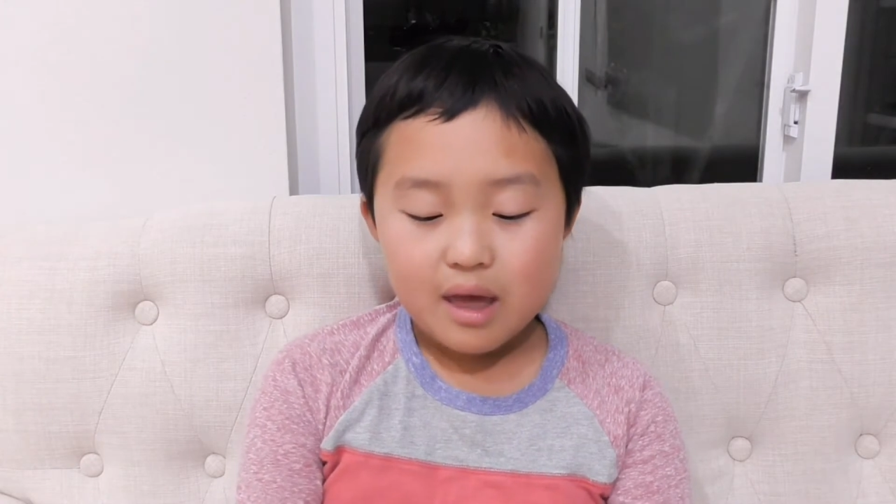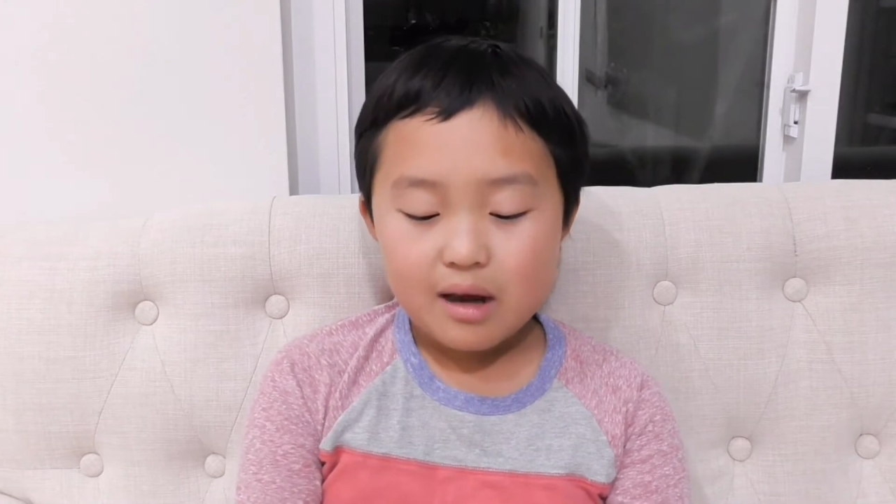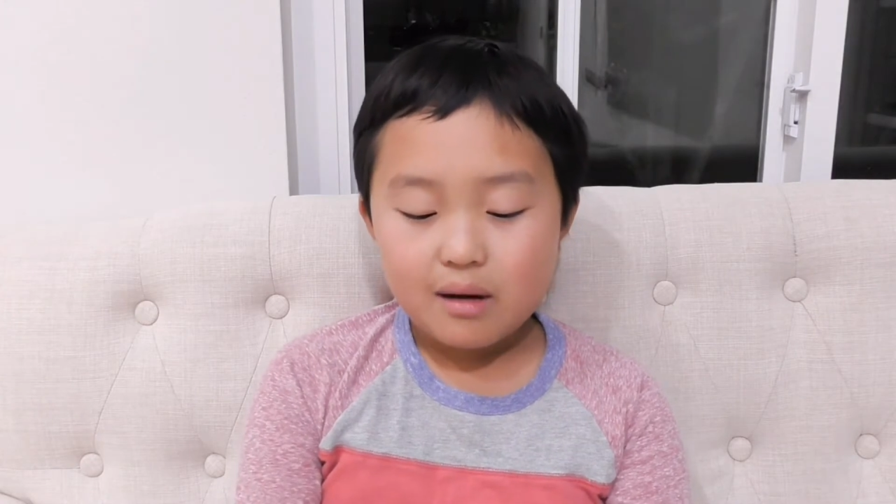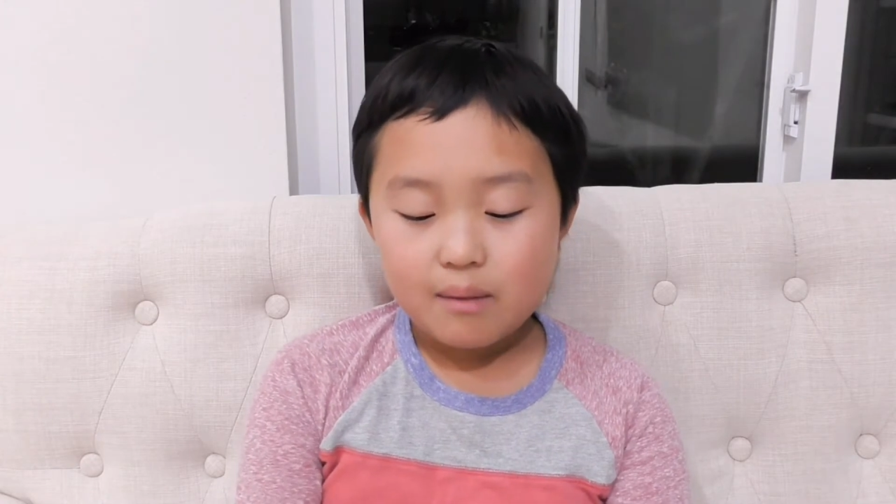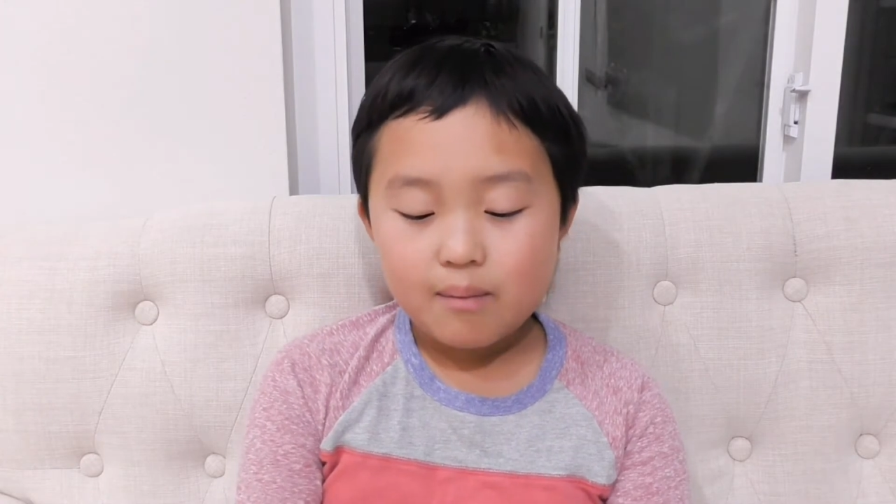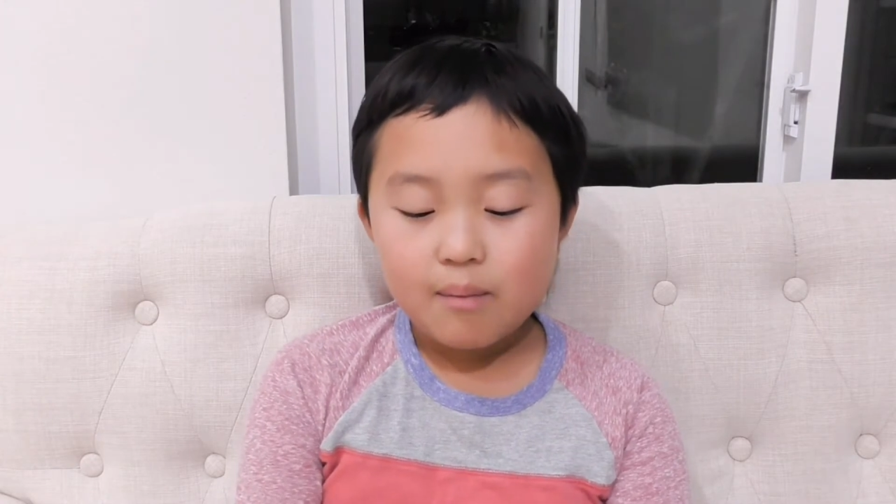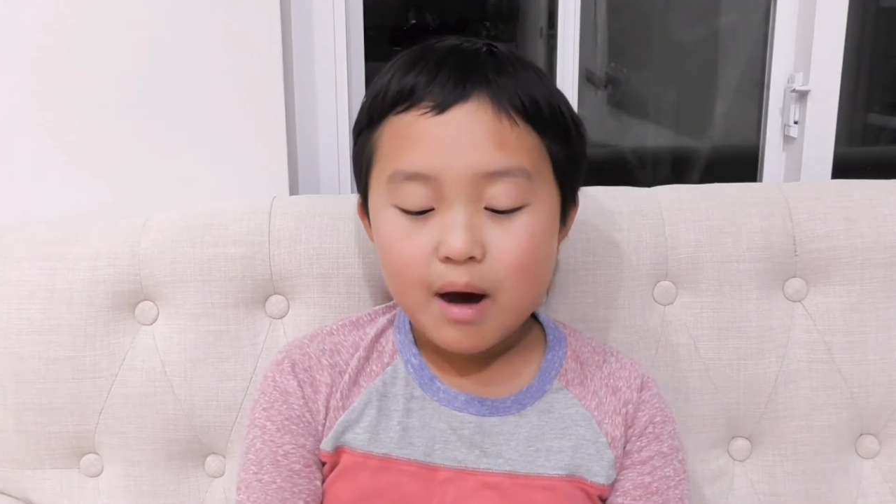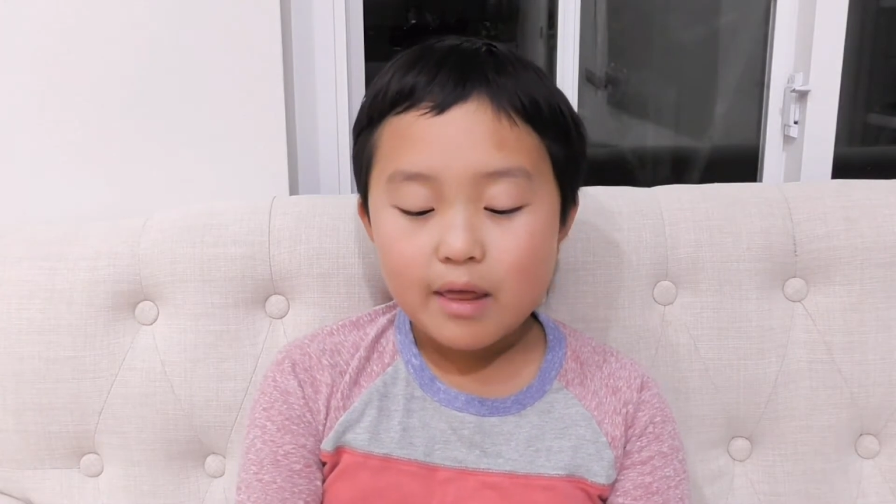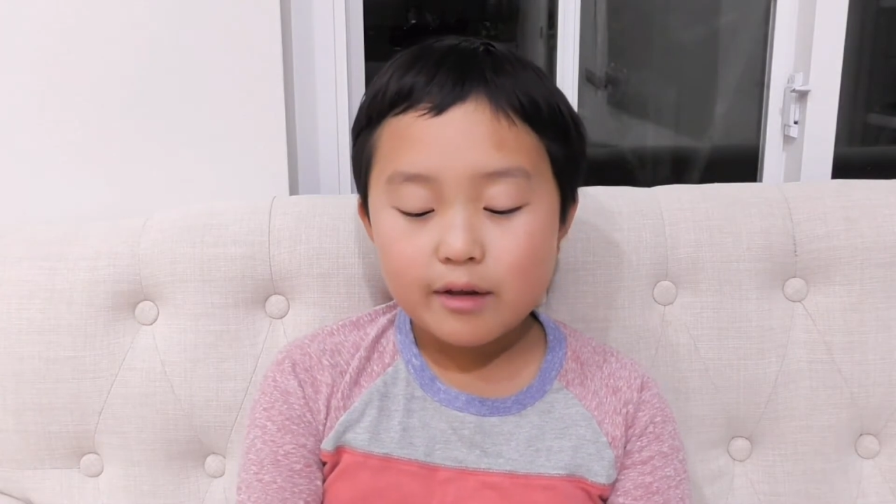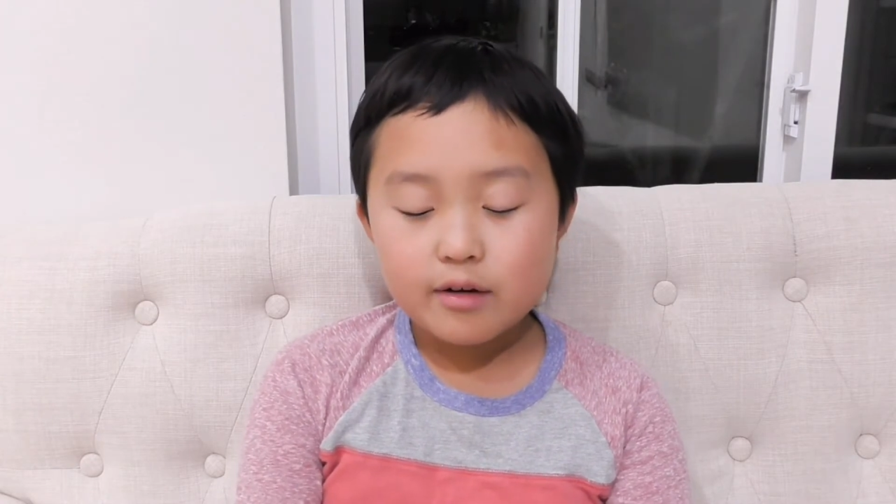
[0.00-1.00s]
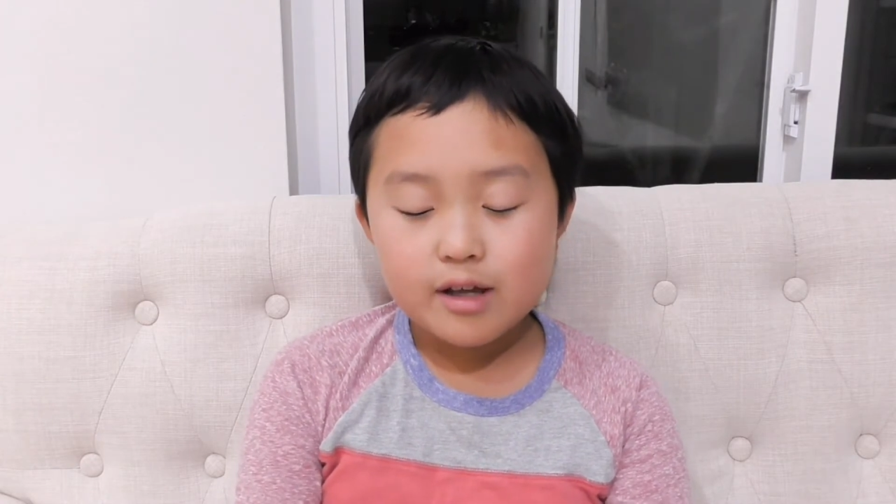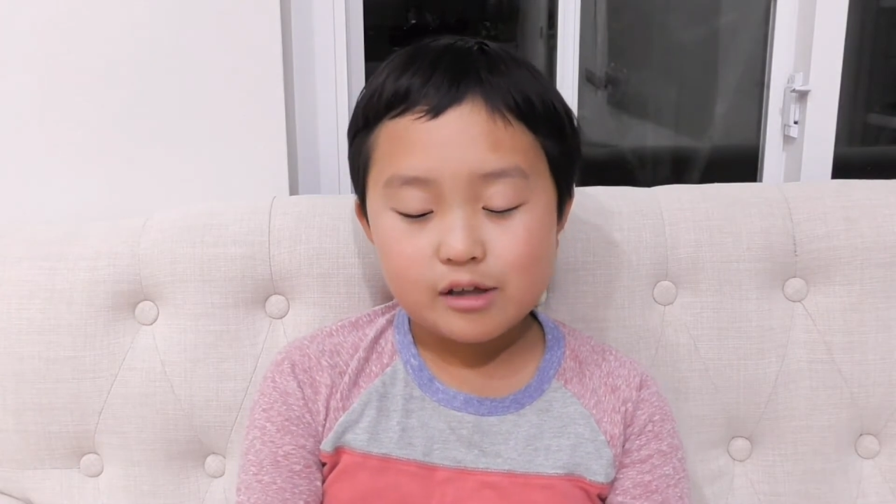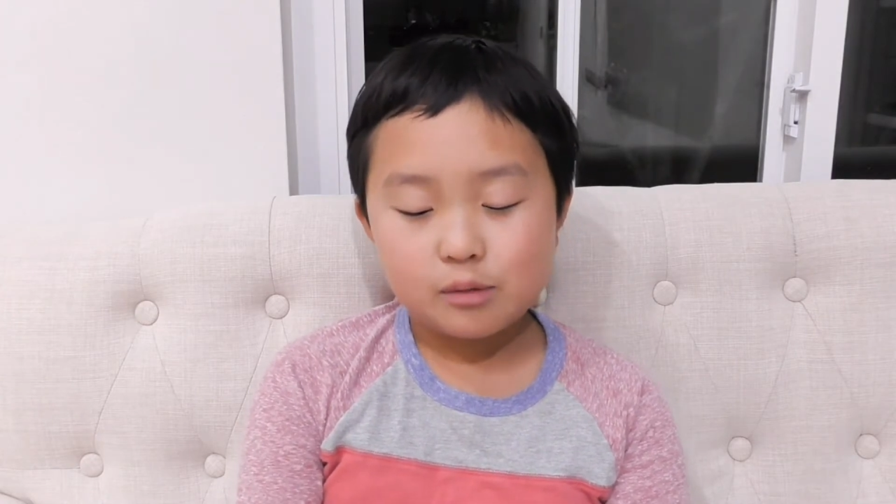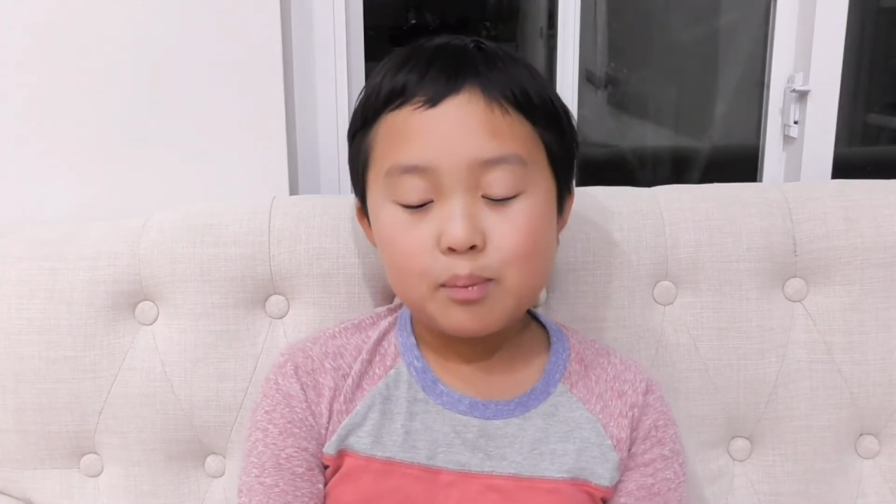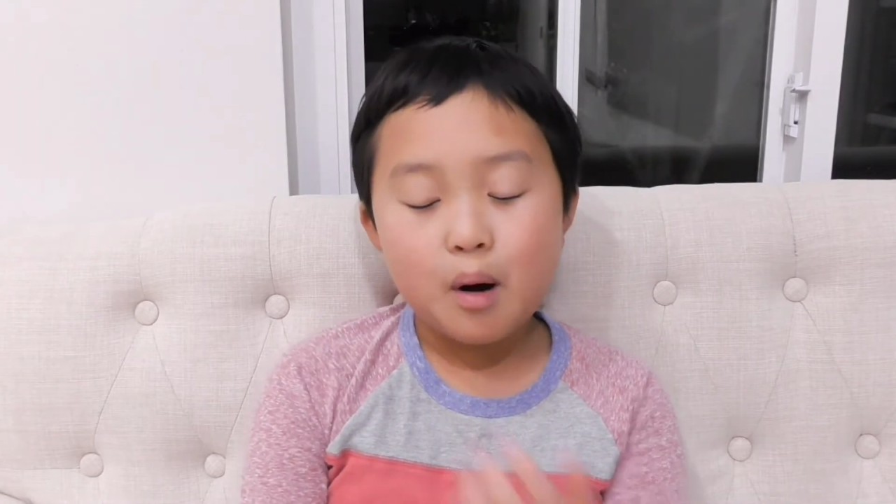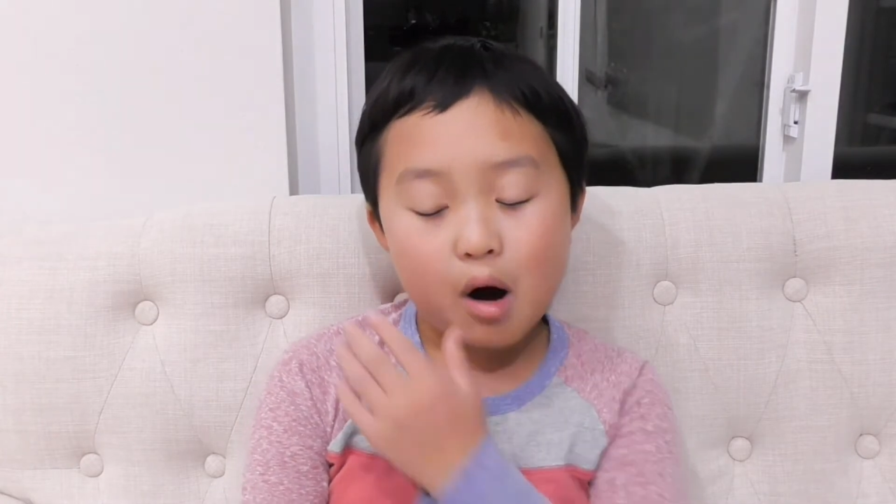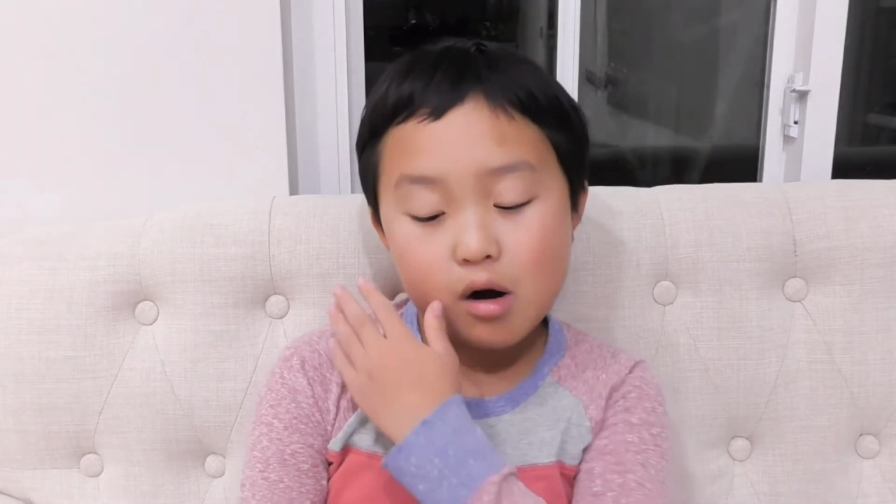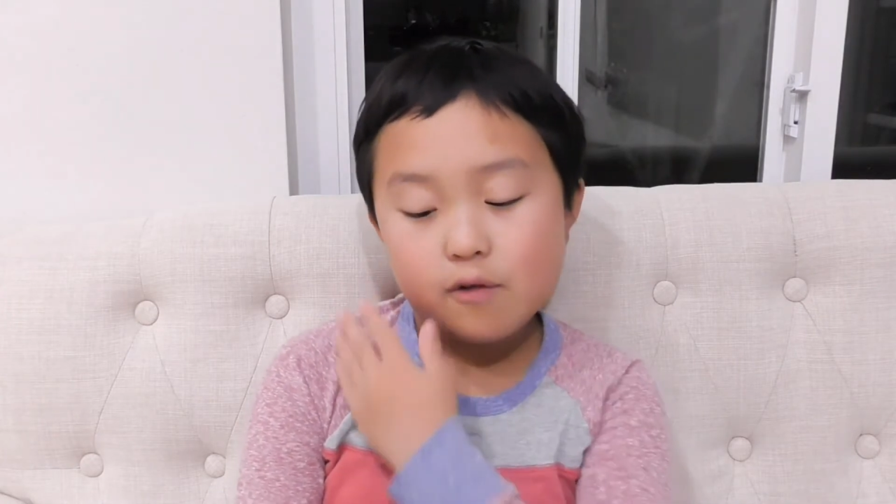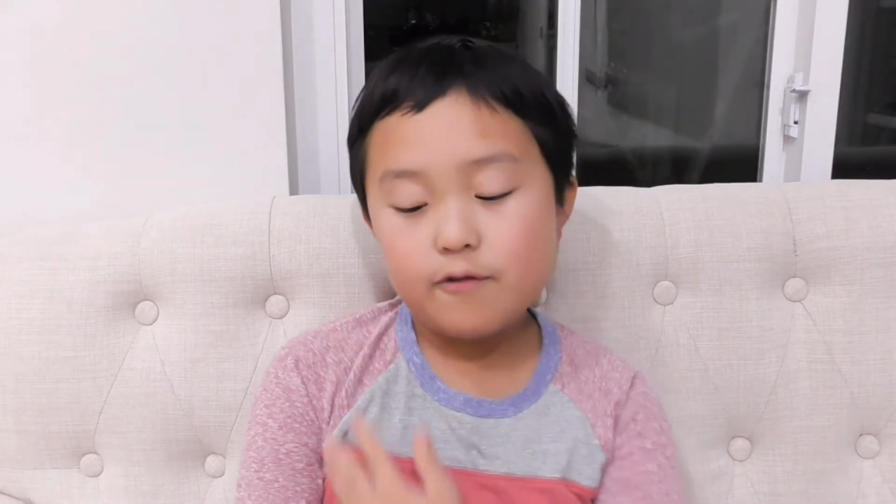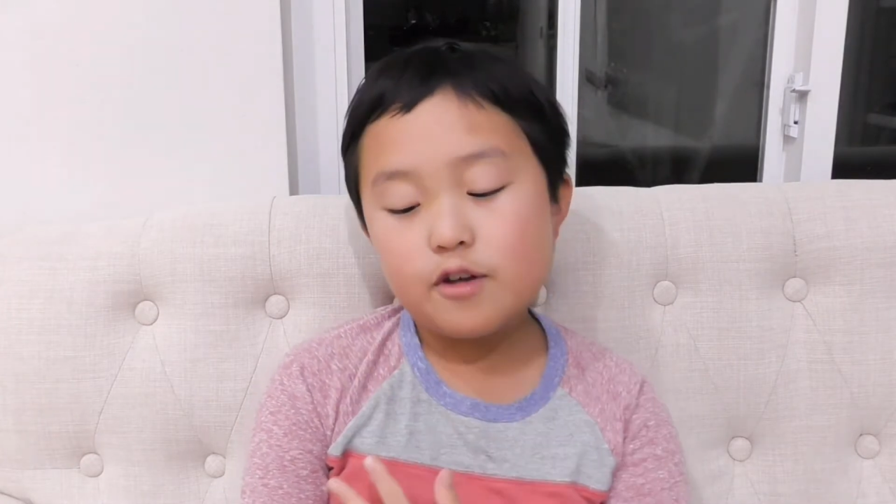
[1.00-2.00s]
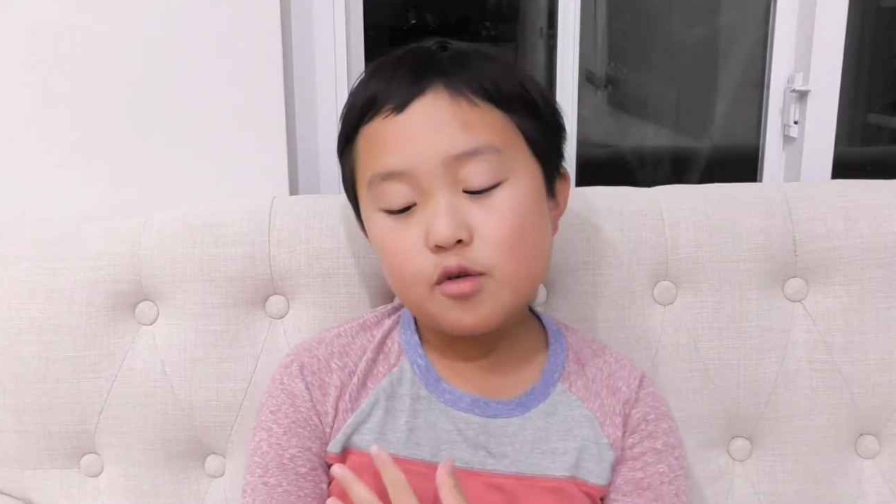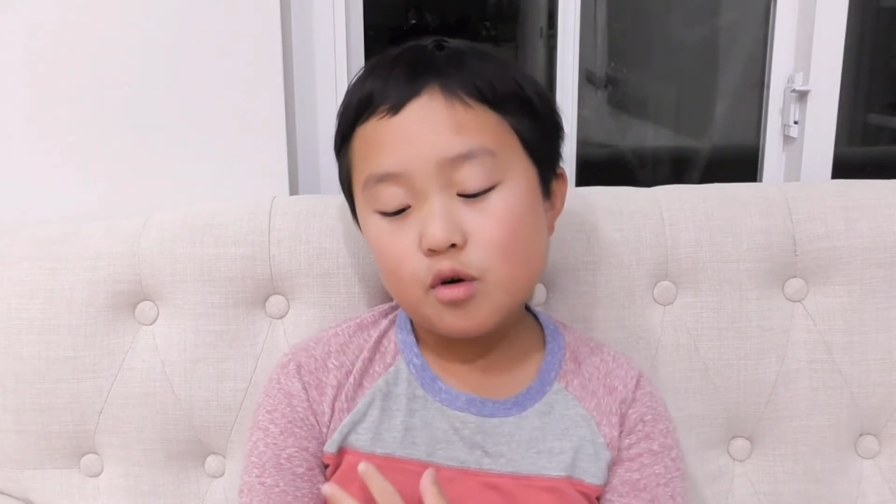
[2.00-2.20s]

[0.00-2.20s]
a mother is part of you,